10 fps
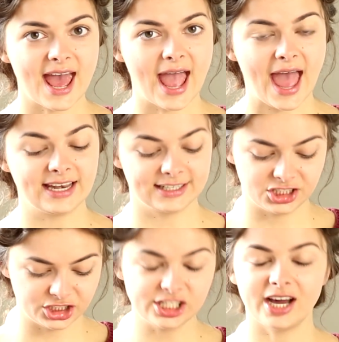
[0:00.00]
And
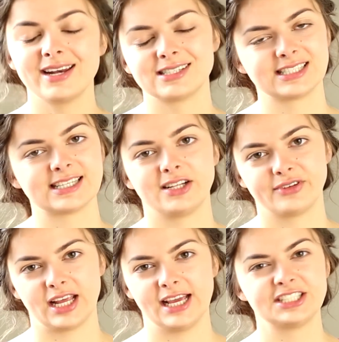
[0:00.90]
she died
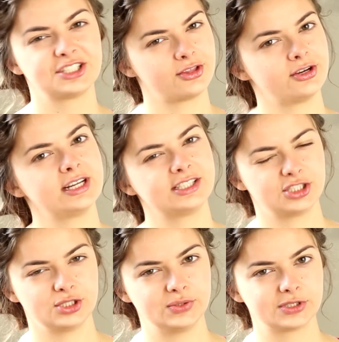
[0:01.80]
herself at age
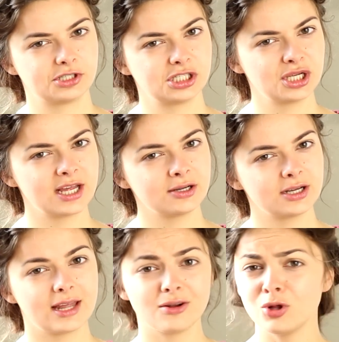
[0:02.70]
thirty-two, so she uh,
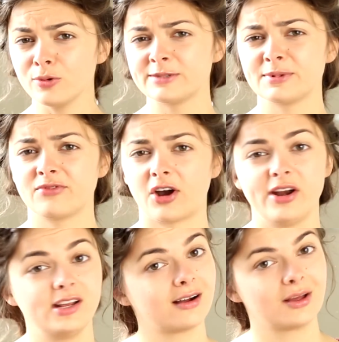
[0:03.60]
always been
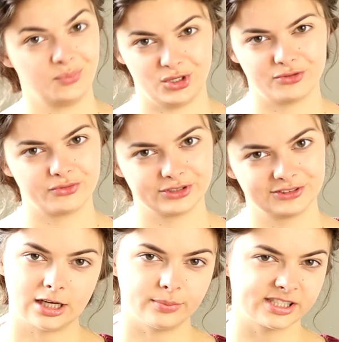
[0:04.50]
very young and
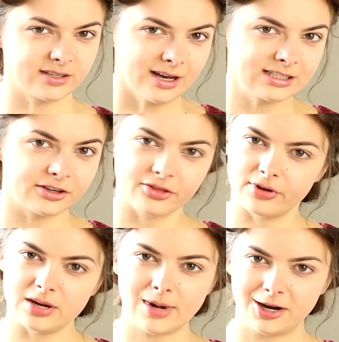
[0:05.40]
beautiful. Now, besides her
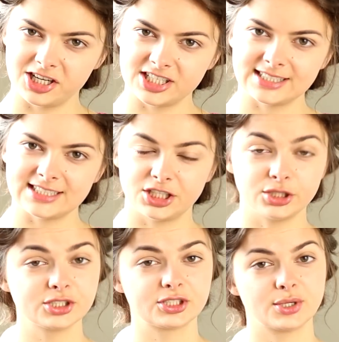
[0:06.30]
three marriages, she
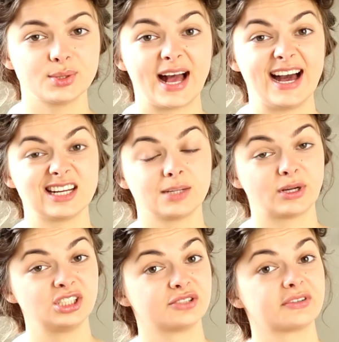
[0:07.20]
also had a
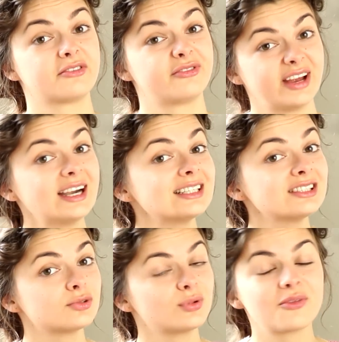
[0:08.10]
bunch of
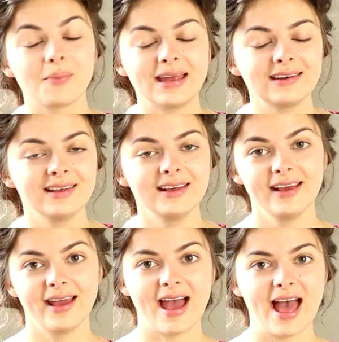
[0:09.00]
affairs with men,
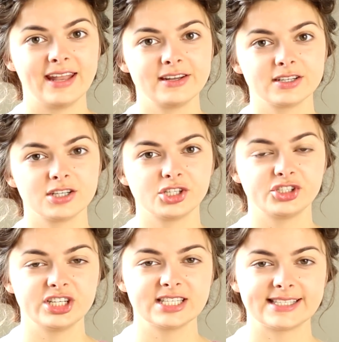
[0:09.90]
and
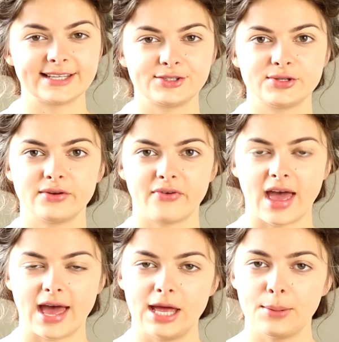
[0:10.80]
she is said to have
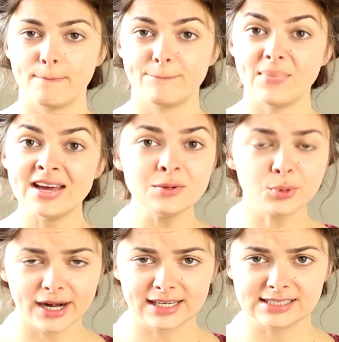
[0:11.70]
had many
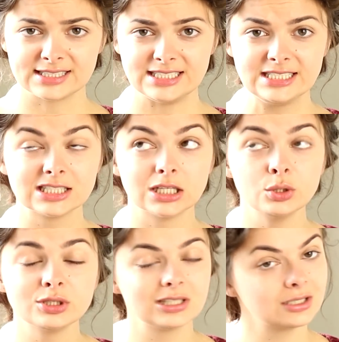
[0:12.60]
pregnancies,
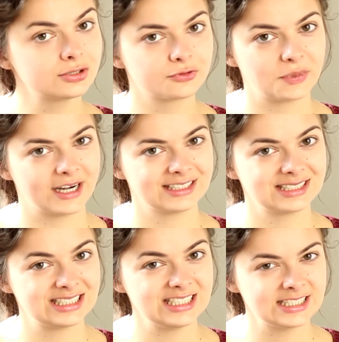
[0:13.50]
loads and loads of
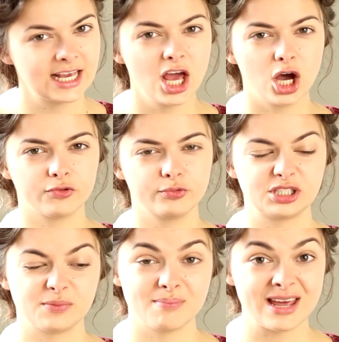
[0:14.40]
pregnancies, of
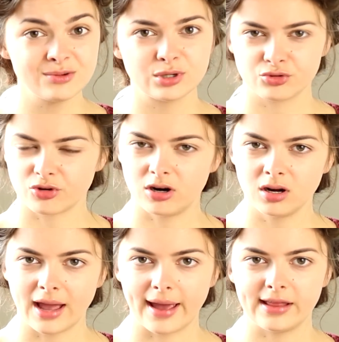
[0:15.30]
which many went
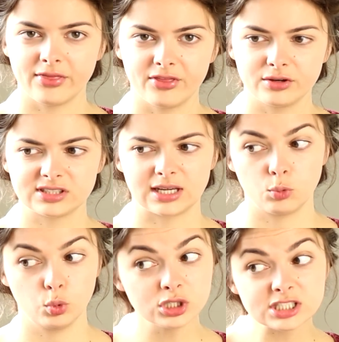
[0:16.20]
wrong, and those
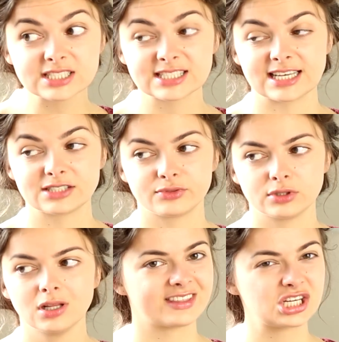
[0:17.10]
that were
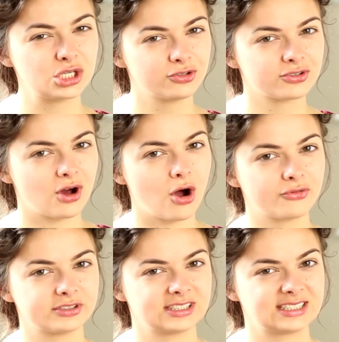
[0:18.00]
successful, the children
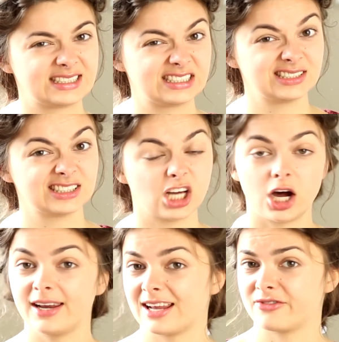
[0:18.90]
often still
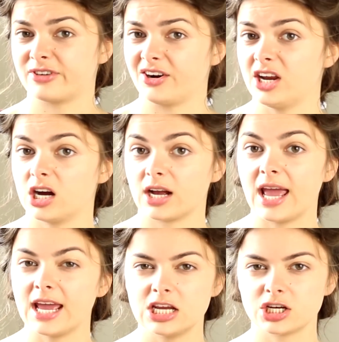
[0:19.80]
died at a very young
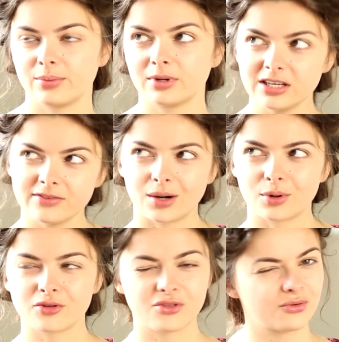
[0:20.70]
age. I believe there
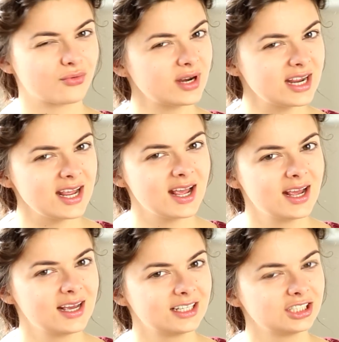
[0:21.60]
were three
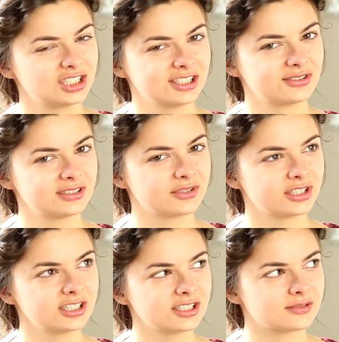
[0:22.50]
children of
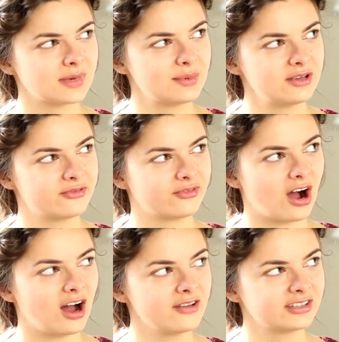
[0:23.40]
hers, or maybe
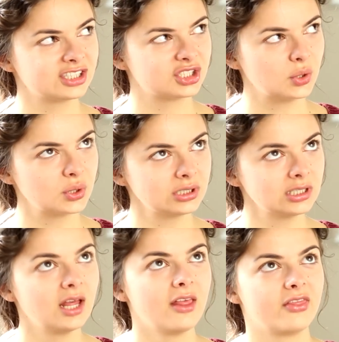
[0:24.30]
five in
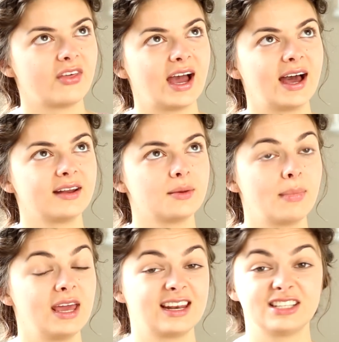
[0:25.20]
total, that
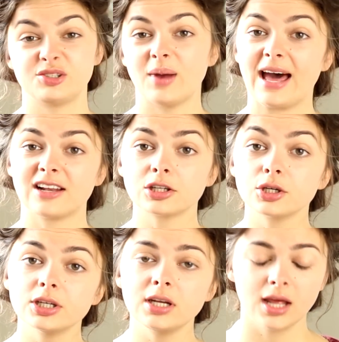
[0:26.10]
made it into
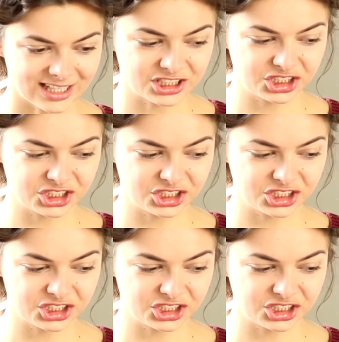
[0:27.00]
adulthood, and